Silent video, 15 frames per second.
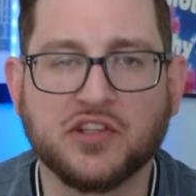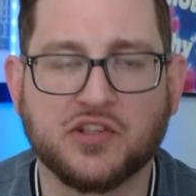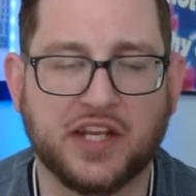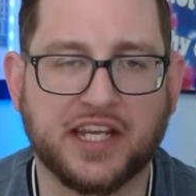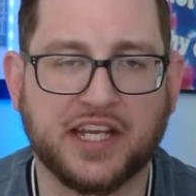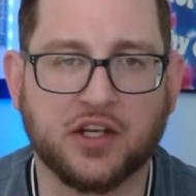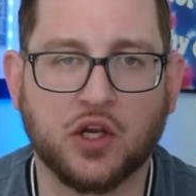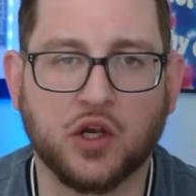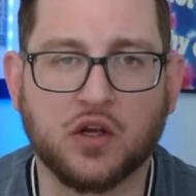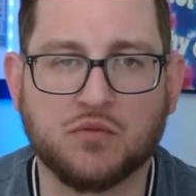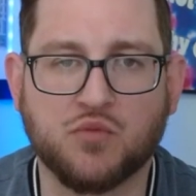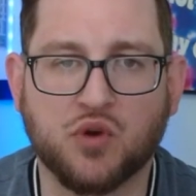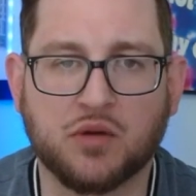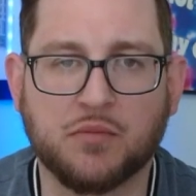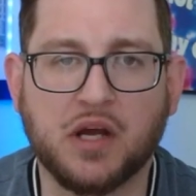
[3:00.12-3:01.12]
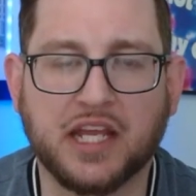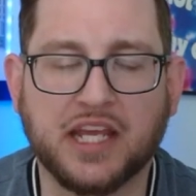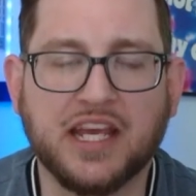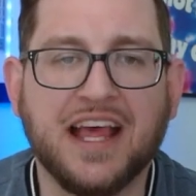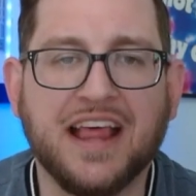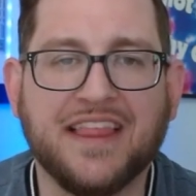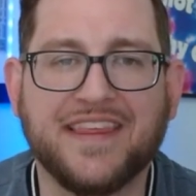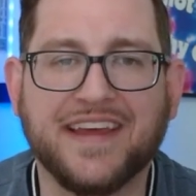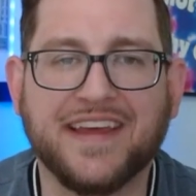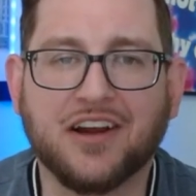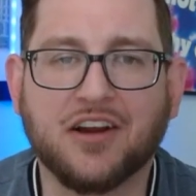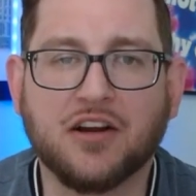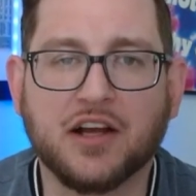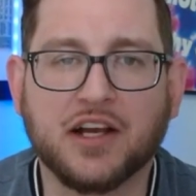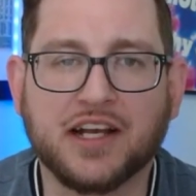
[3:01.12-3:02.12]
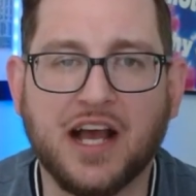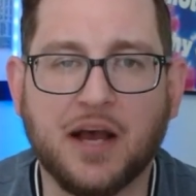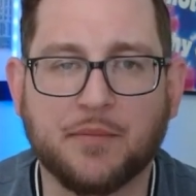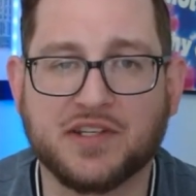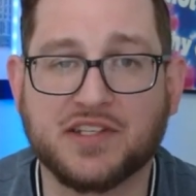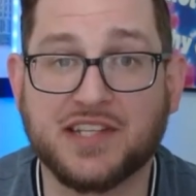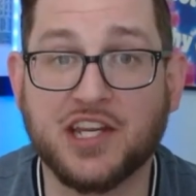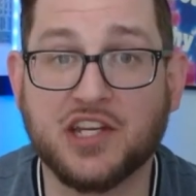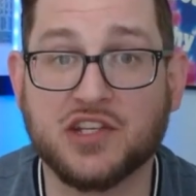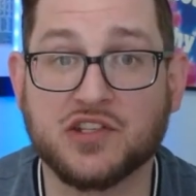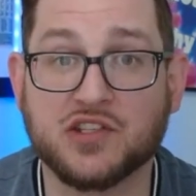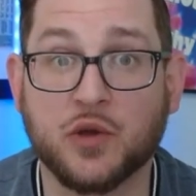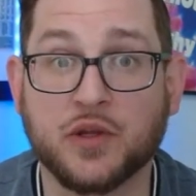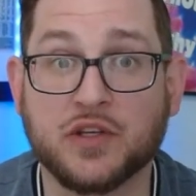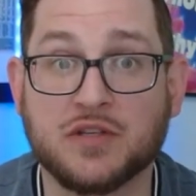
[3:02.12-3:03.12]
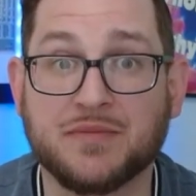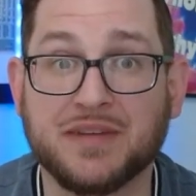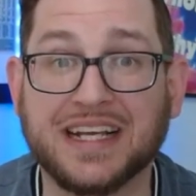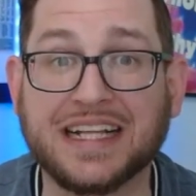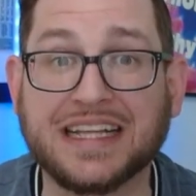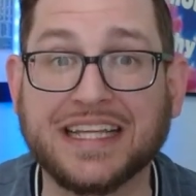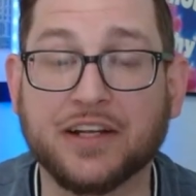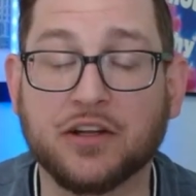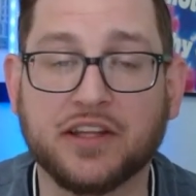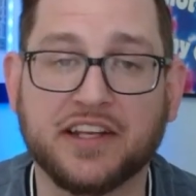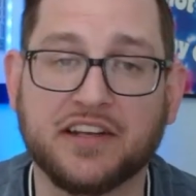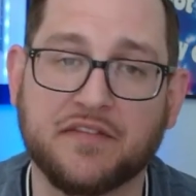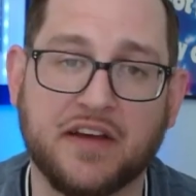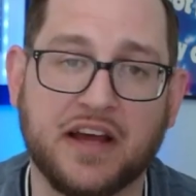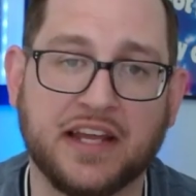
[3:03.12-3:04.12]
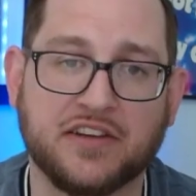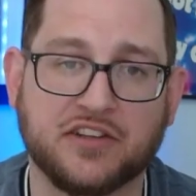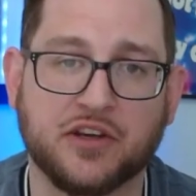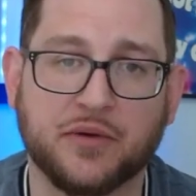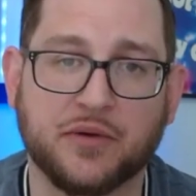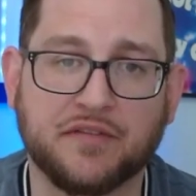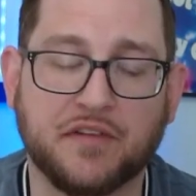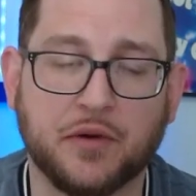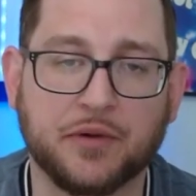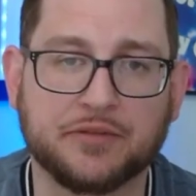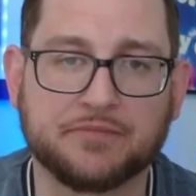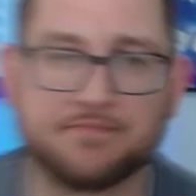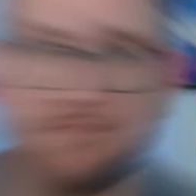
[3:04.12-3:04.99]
so they can earn more money. Their compensation is going to be clearly defined going forward.